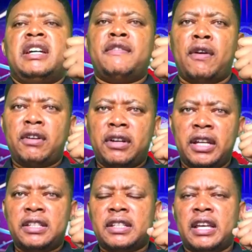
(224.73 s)
for
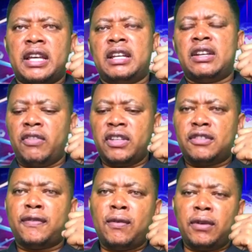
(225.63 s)
grace, and of
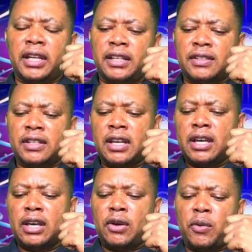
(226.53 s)
his fullness
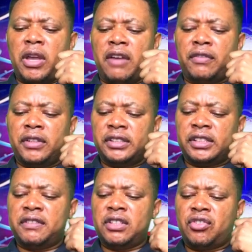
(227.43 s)
we have
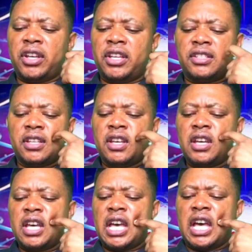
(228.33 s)
received grace
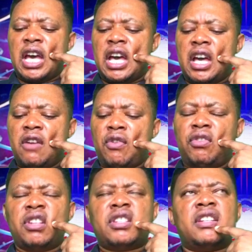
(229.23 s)
for
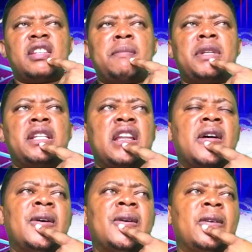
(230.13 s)
grace. And somebody
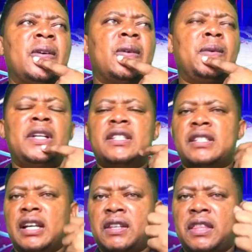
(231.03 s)
now would
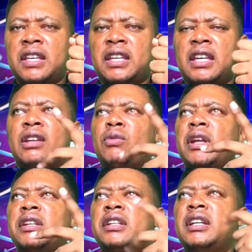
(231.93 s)
start thinking and
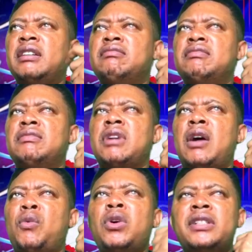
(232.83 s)
wondering,
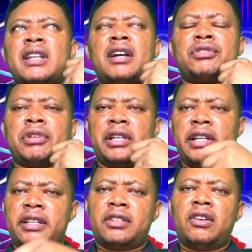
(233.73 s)
what
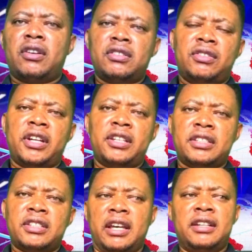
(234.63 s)
actually is God's
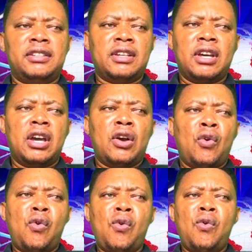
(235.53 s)
grace, and
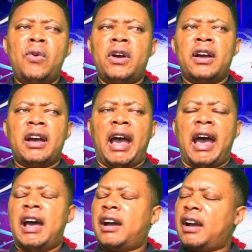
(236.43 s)
who
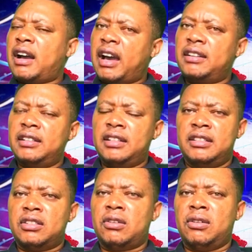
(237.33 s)
are
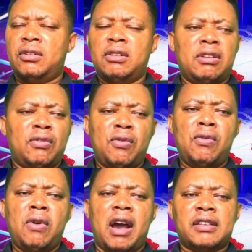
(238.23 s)
candidates or
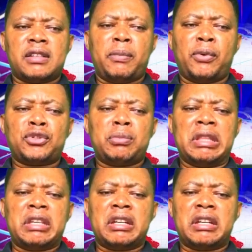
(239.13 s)
who are supposed to be the